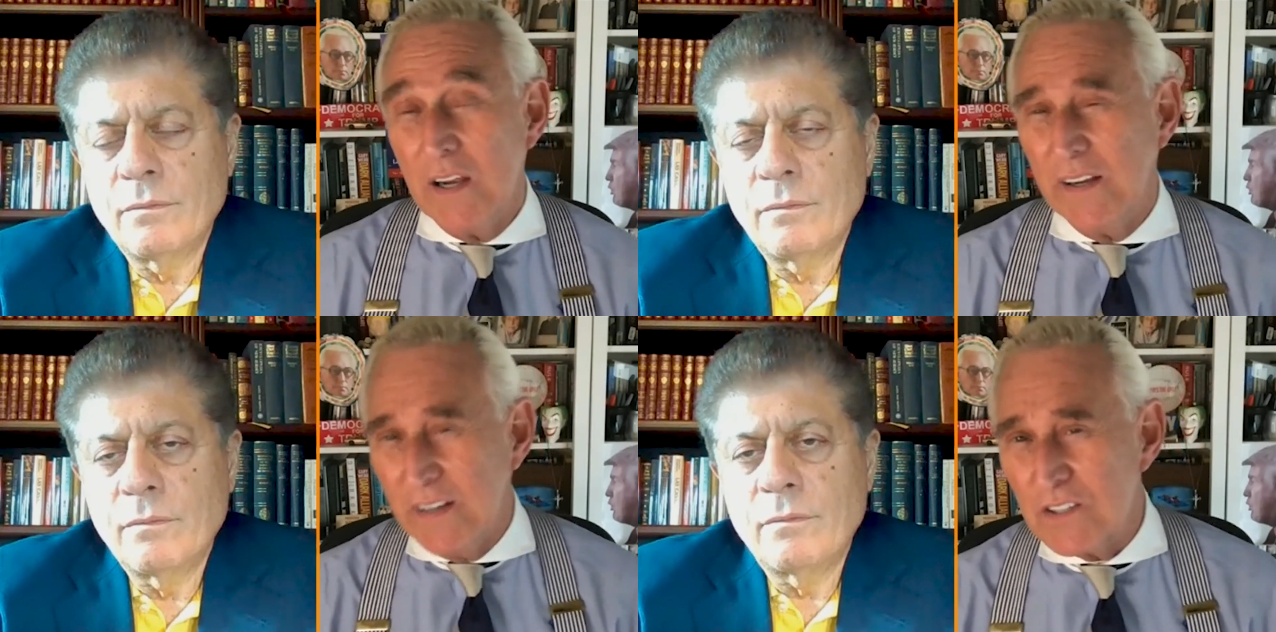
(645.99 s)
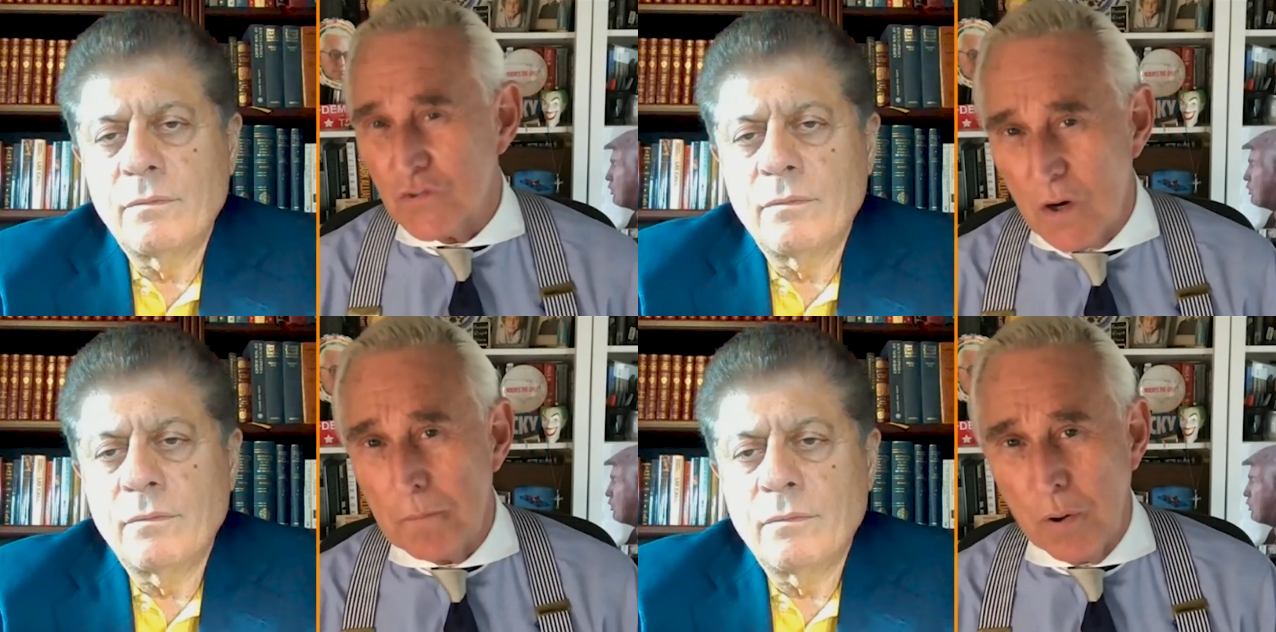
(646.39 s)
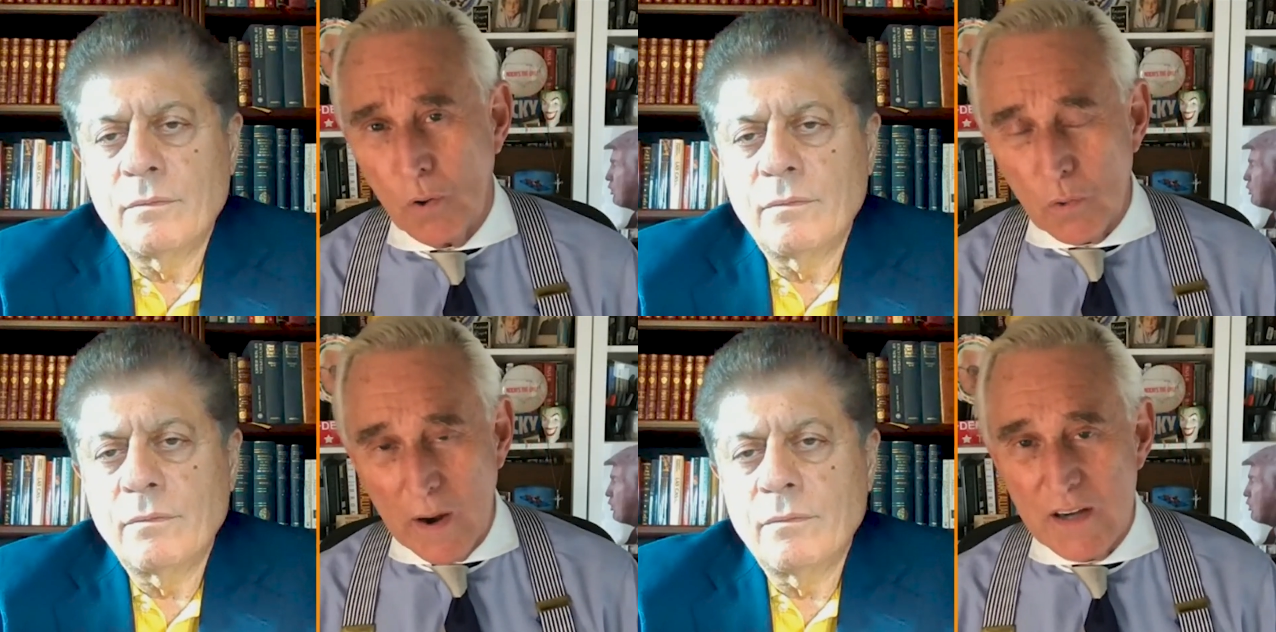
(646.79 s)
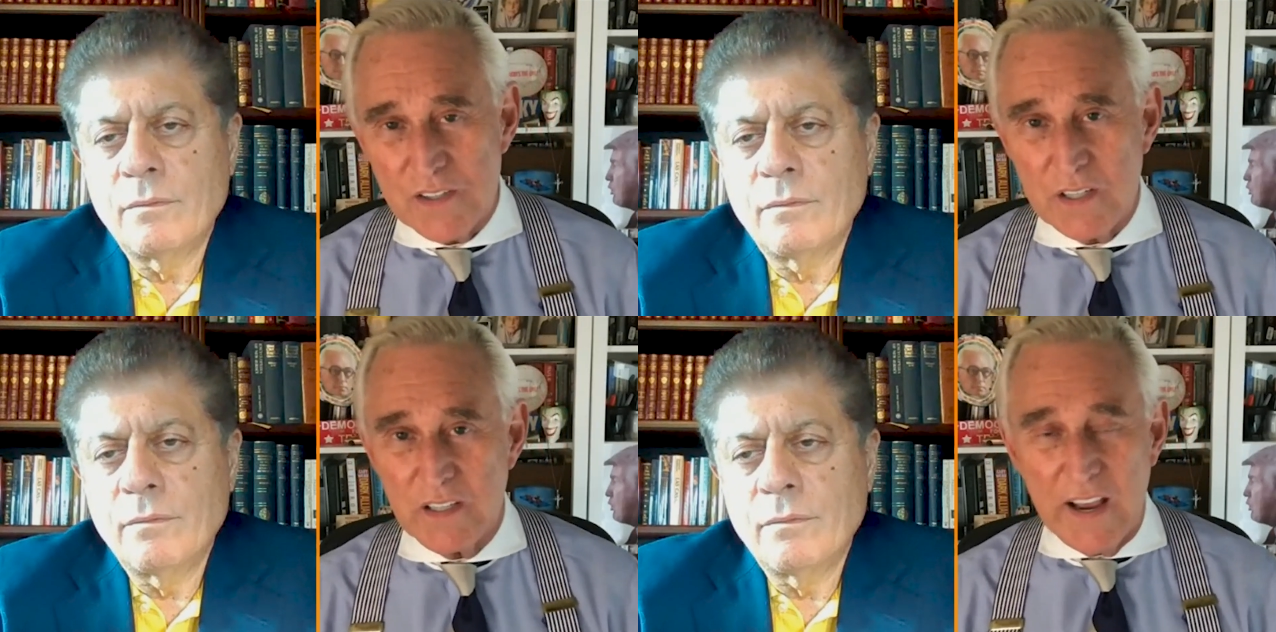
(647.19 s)
Speaker 1: Is Trump
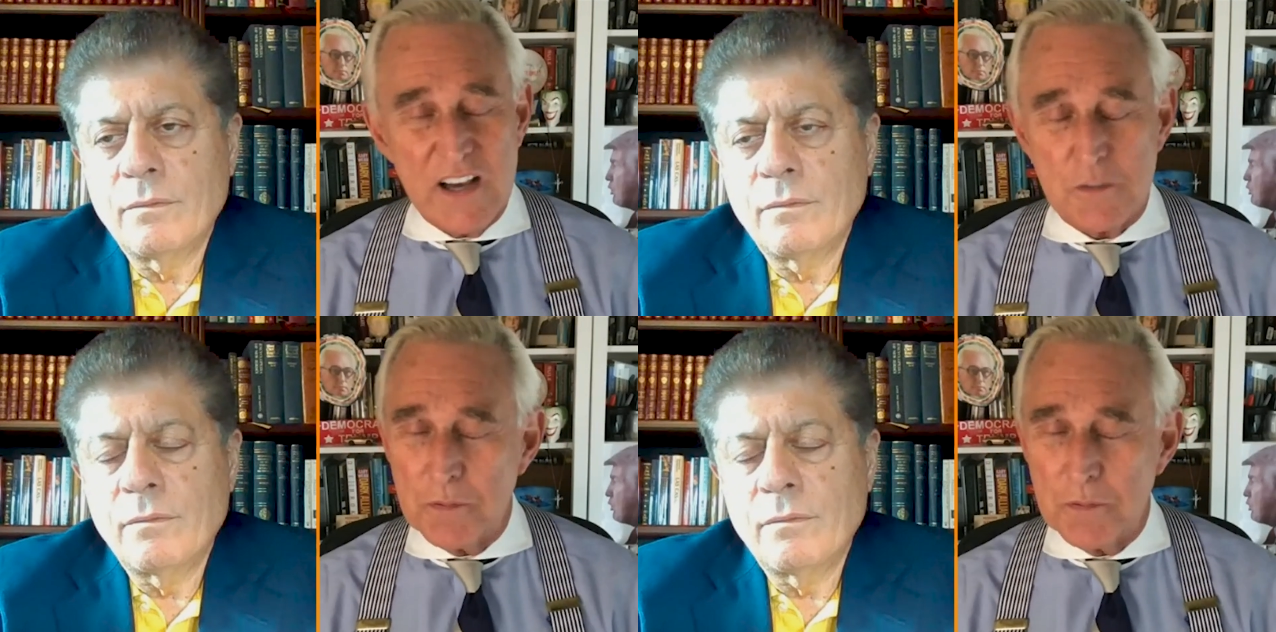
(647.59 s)
polarizing? Yes,